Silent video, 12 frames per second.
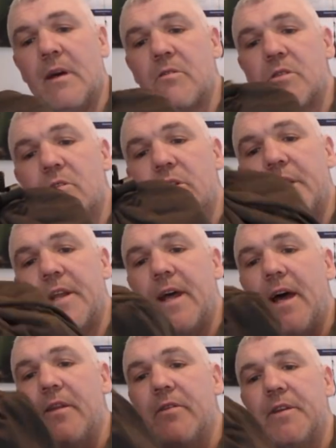I was looking at
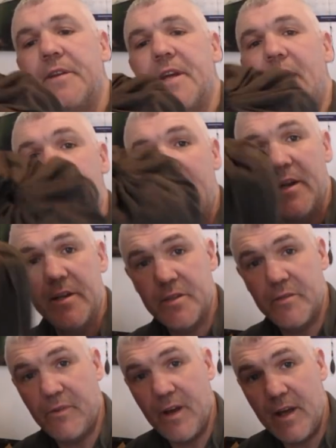that the other day and
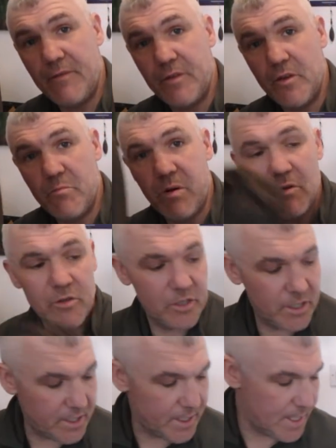there's a fair few
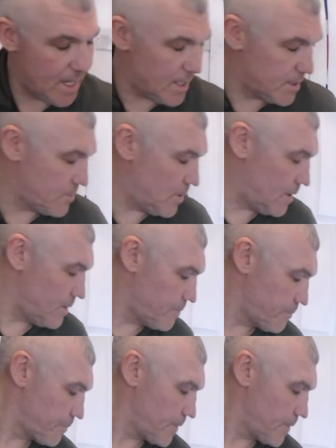punctures in that as well.